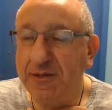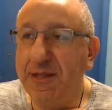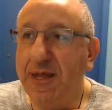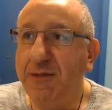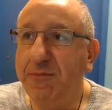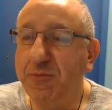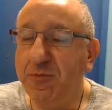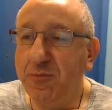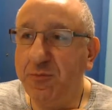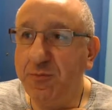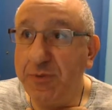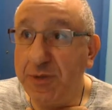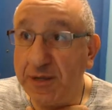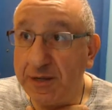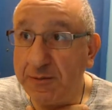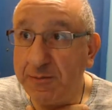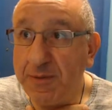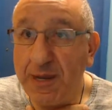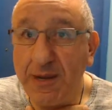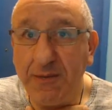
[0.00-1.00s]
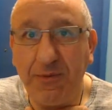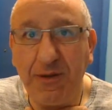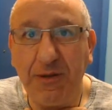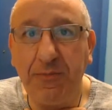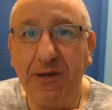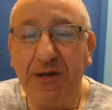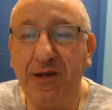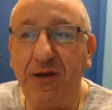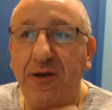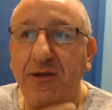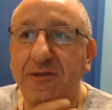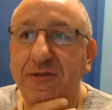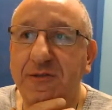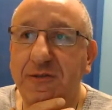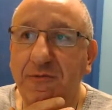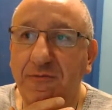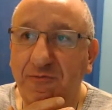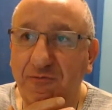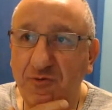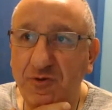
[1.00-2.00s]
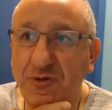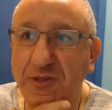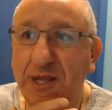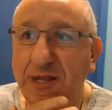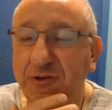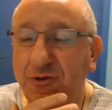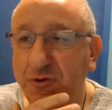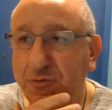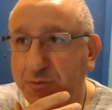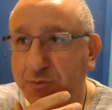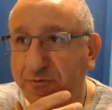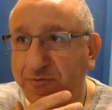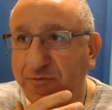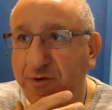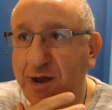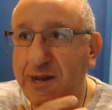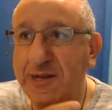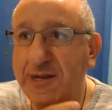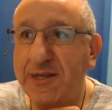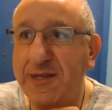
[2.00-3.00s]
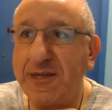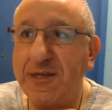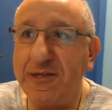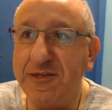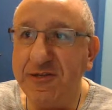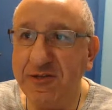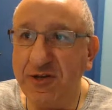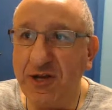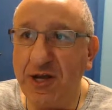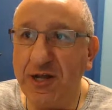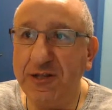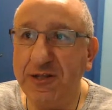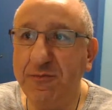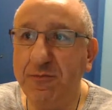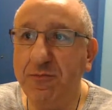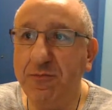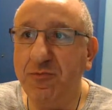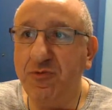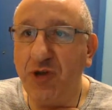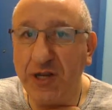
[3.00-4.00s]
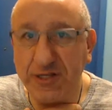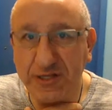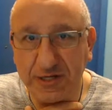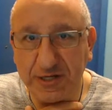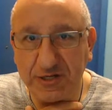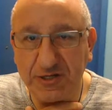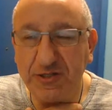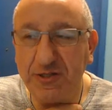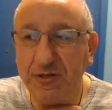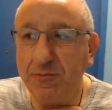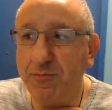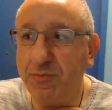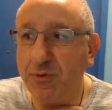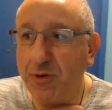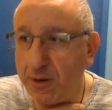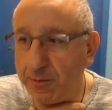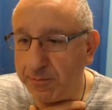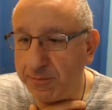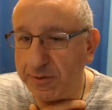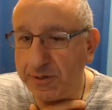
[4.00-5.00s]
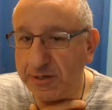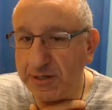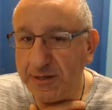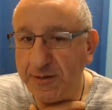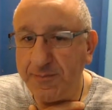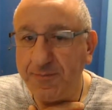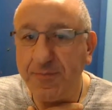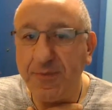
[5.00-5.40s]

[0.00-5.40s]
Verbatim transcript: That may be, because the food that you're providing is not digesting properly,